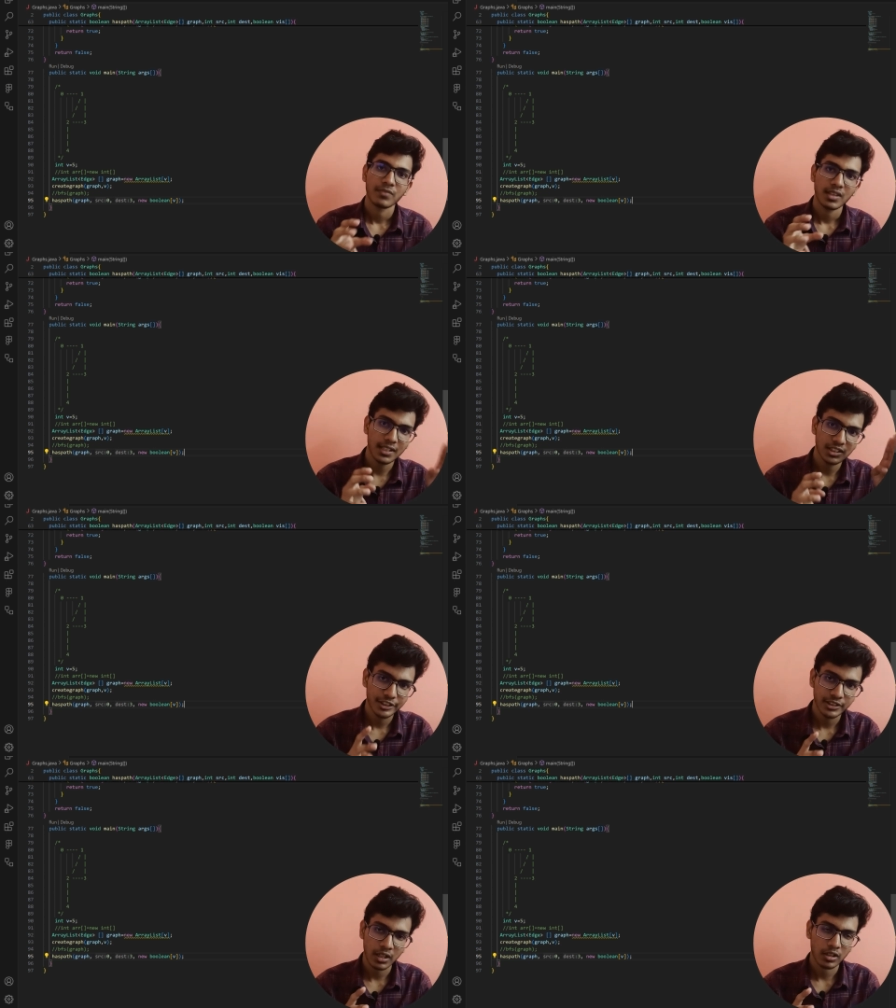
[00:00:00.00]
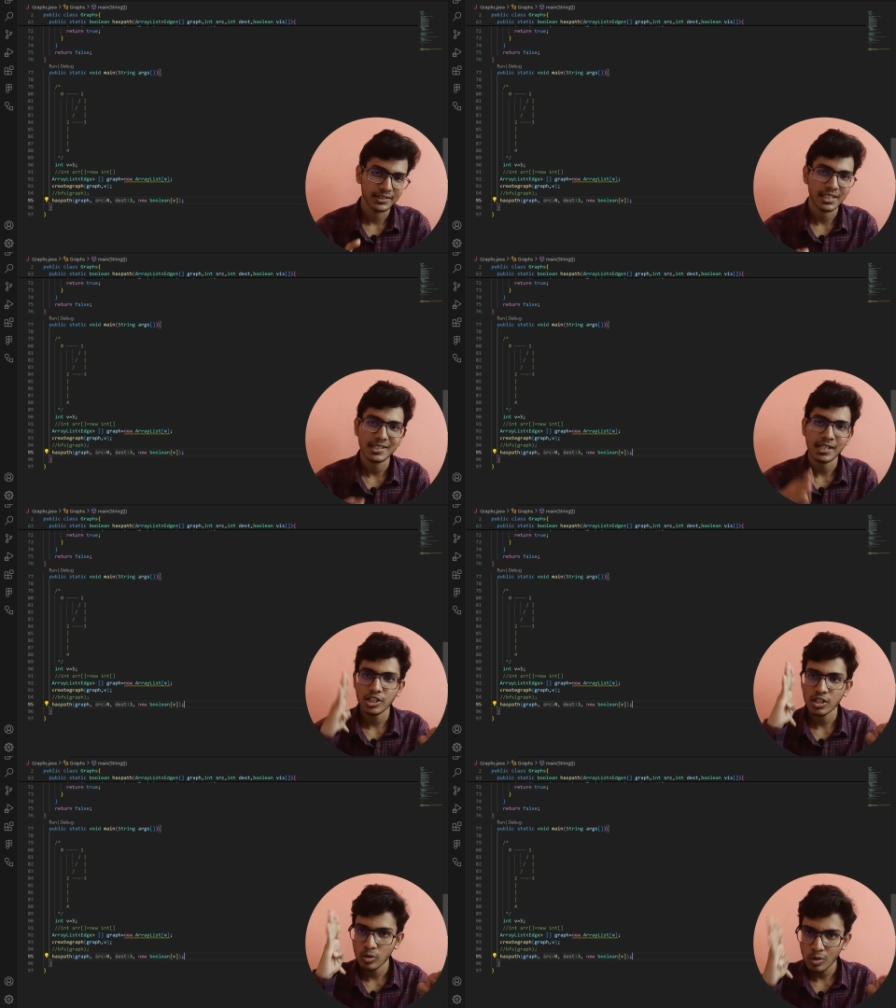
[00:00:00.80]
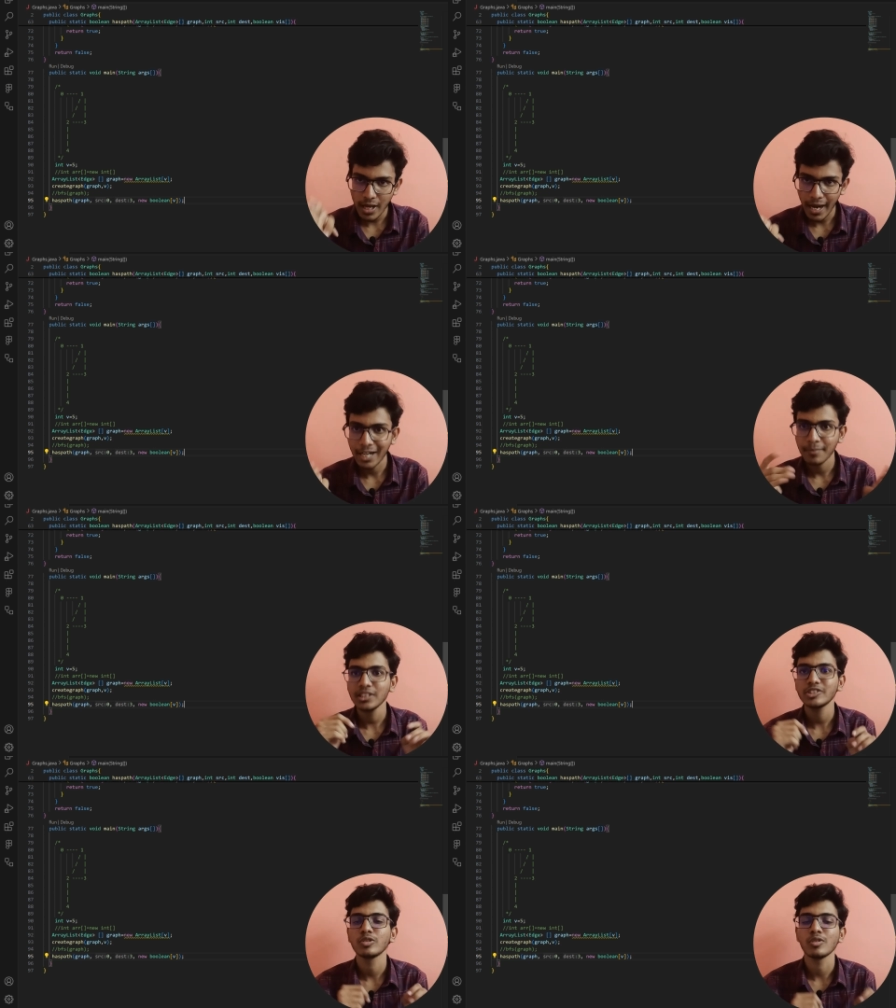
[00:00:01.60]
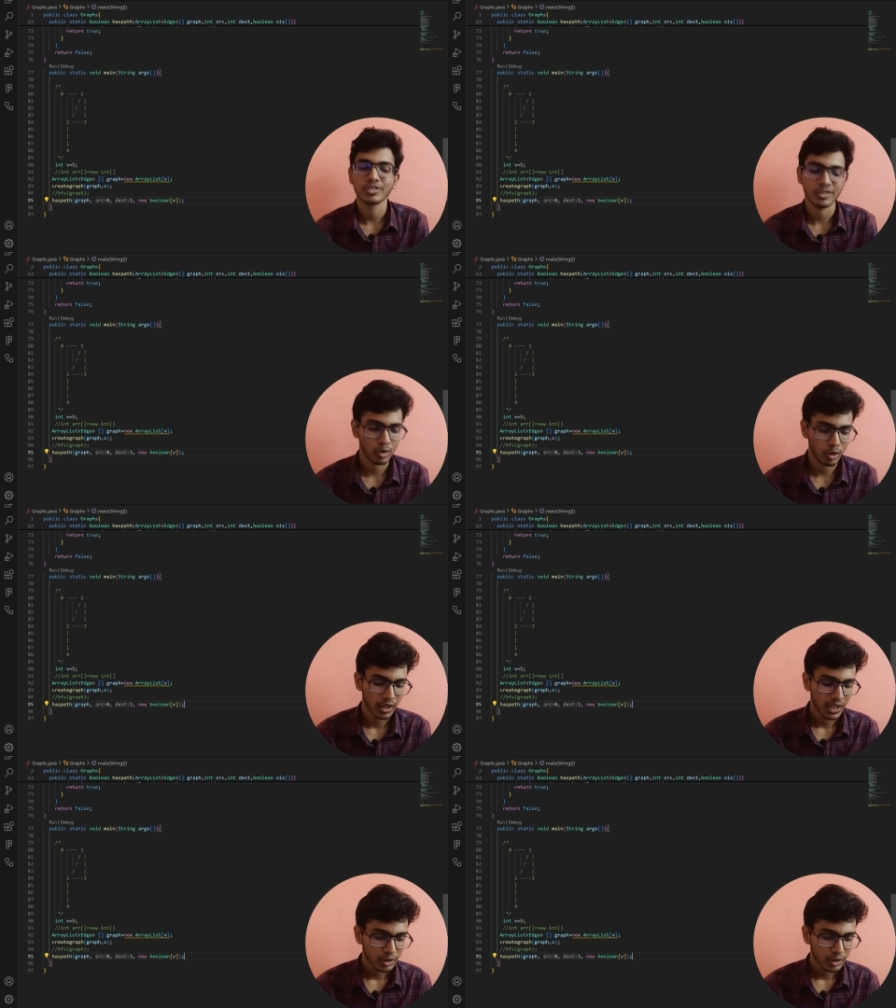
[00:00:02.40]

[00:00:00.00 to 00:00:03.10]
that is destination node and my source node.